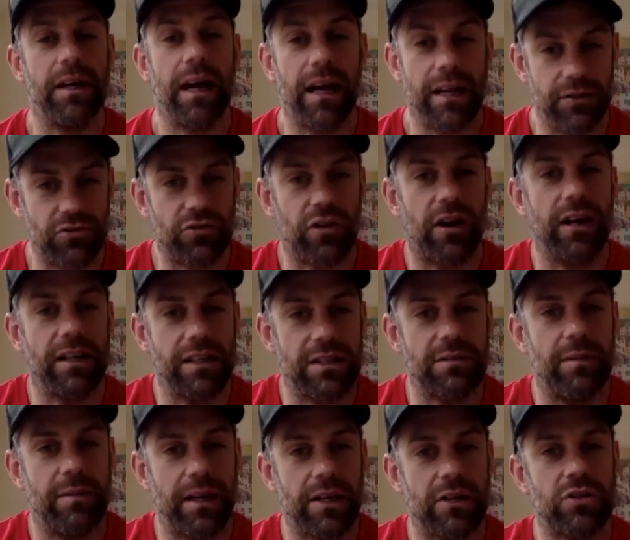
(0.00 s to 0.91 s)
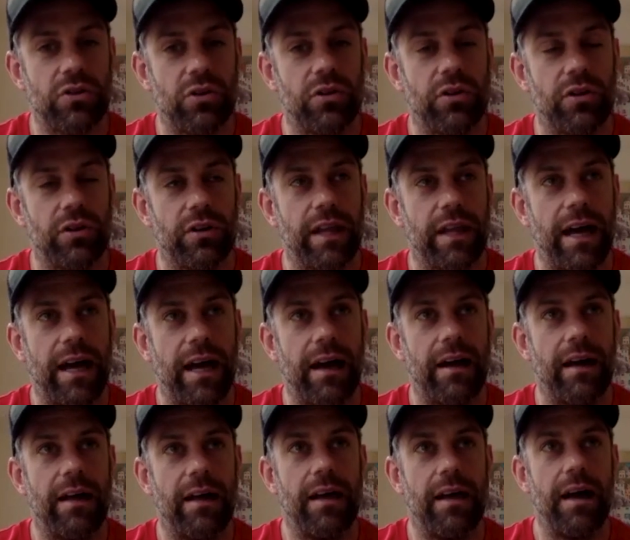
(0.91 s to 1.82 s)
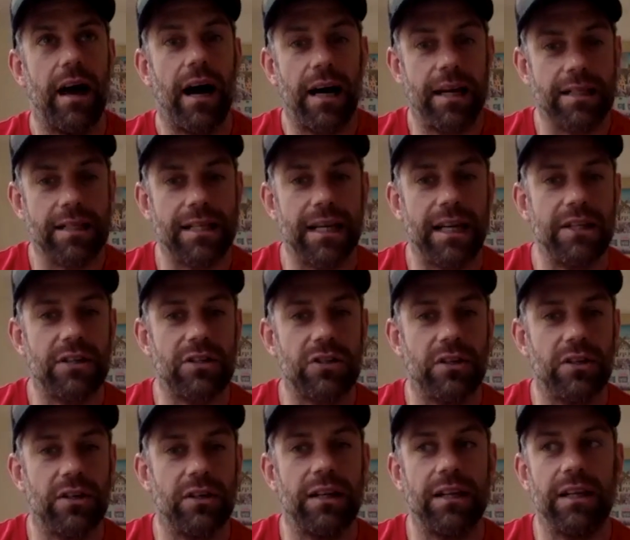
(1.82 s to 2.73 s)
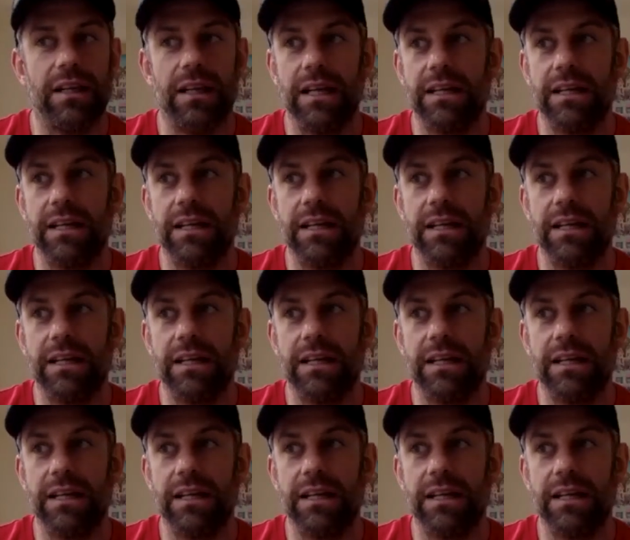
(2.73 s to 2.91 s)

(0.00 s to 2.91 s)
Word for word: and trying to make sure that that isolation